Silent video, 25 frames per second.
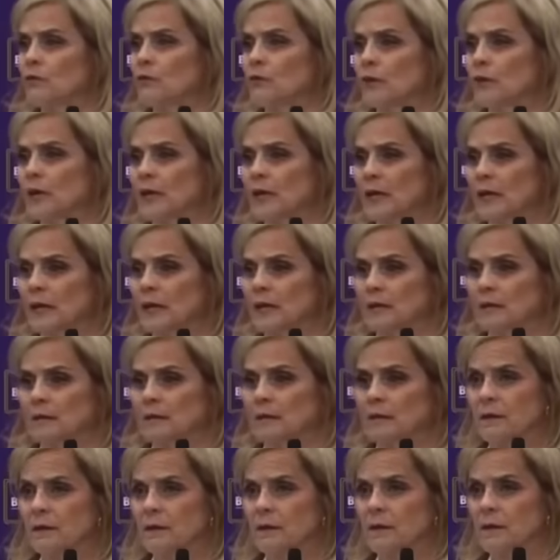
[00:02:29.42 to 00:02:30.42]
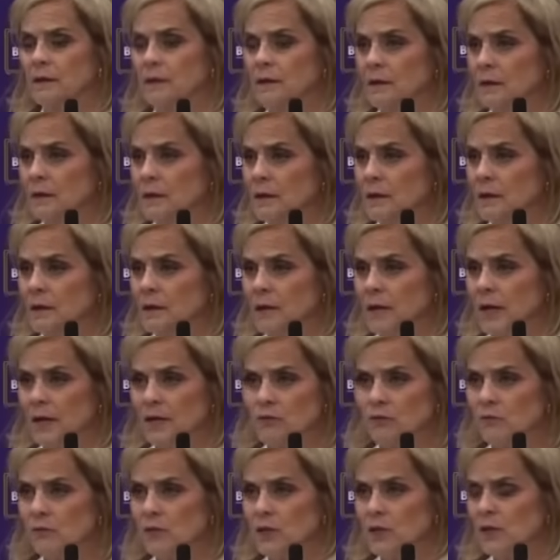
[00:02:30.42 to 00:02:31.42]
her on the way down.
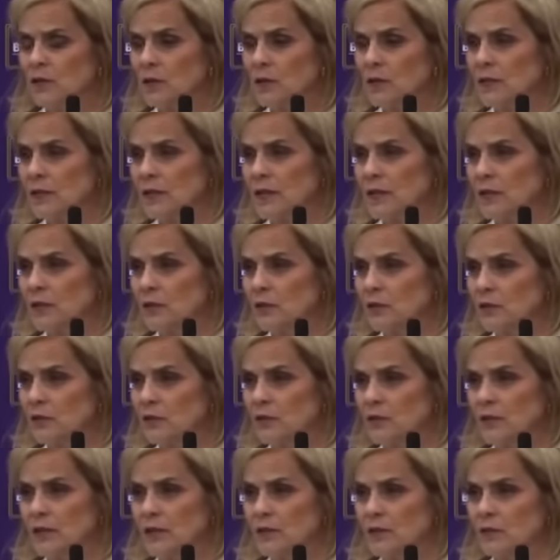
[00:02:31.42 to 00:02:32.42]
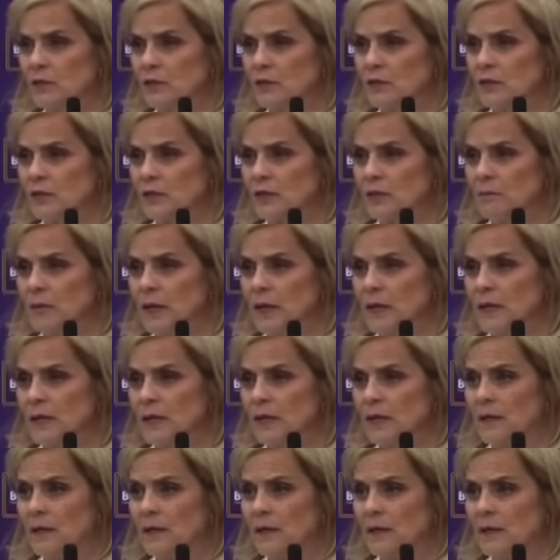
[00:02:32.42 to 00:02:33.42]
Angel wasn't gonna let that girl do that to her
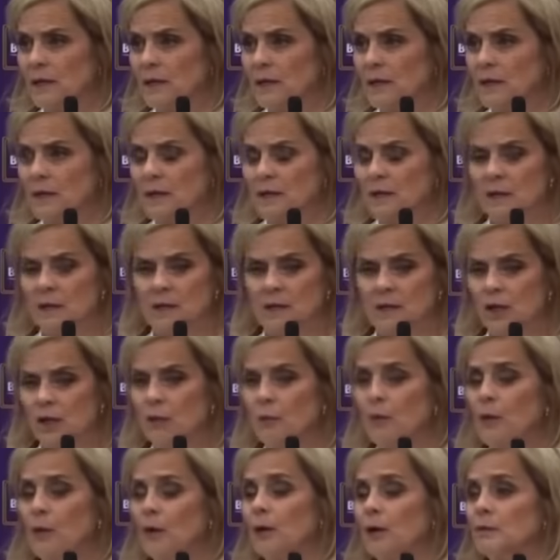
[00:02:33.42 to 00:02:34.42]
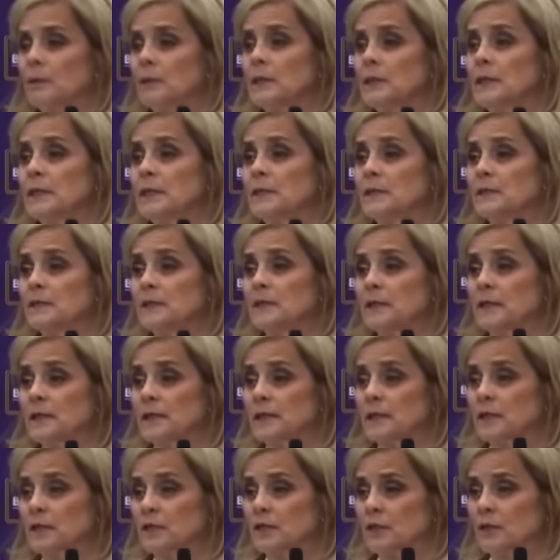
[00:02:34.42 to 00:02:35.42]
teammate. Y'all probably didn't
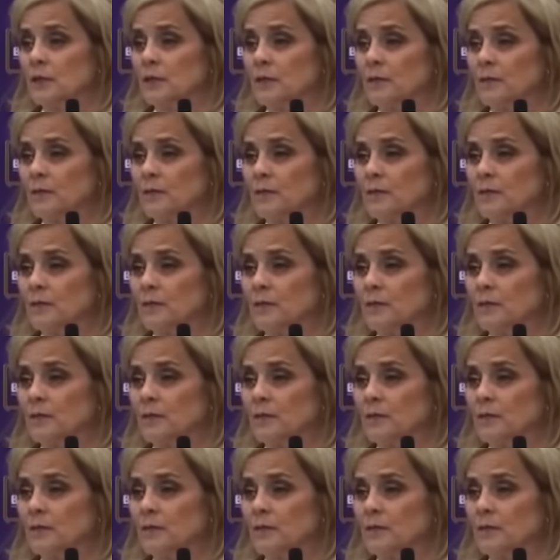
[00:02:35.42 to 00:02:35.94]
see it, did you?